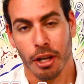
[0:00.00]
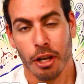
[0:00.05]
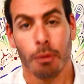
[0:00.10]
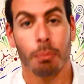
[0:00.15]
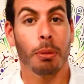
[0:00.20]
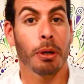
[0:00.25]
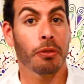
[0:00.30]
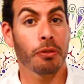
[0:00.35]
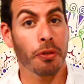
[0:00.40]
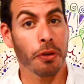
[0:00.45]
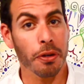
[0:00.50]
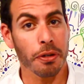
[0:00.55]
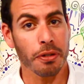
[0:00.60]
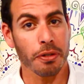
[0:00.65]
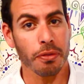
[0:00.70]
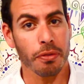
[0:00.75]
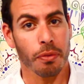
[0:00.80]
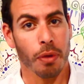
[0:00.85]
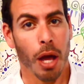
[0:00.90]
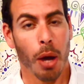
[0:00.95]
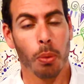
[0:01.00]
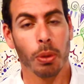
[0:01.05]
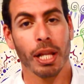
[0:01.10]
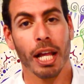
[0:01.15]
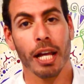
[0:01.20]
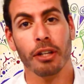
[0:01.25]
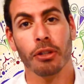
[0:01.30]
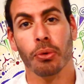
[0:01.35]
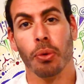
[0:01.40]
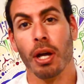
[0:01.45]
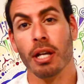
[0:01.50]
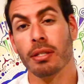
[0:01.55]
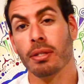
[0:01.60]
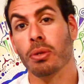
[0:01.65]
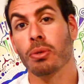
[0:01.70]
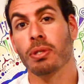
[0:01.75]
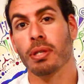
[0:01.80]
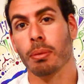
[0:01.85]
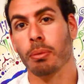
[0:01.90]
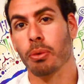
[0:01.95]
But first, I would like to ask you
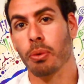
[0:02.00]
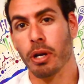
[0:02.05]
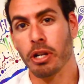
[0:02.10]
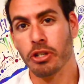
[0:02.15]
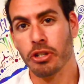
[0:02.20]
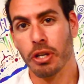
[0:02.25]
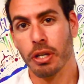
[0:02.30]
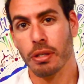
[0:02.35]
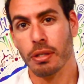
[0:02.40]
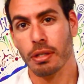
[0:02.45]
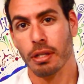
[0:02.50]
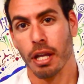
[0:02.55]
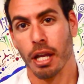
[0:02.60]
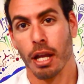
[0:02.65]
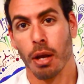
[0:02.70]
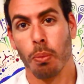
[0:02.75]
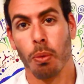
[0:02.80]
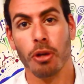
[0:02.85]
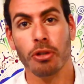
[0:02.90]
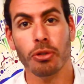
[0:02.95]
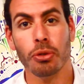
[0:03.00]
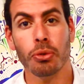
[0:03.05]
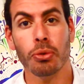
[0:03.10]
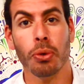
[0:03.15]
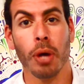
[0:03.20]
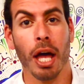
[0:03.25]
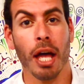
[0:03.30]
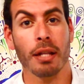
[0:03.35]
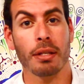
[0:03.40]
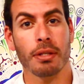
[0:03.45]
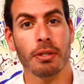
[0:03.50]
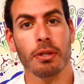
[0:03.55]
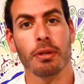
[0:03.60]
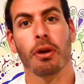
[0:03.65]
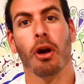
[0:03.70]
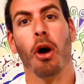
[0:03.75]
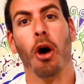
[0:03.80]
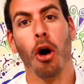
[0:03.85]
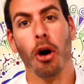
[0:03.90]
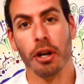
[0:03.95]
some questions, and I want you to answer
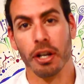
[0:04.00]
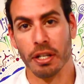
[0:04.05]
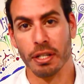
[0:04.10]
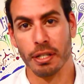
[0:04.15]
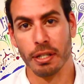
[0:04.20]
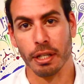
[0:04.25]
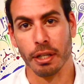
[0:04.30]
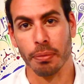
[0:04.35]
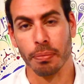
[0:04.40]
honestly.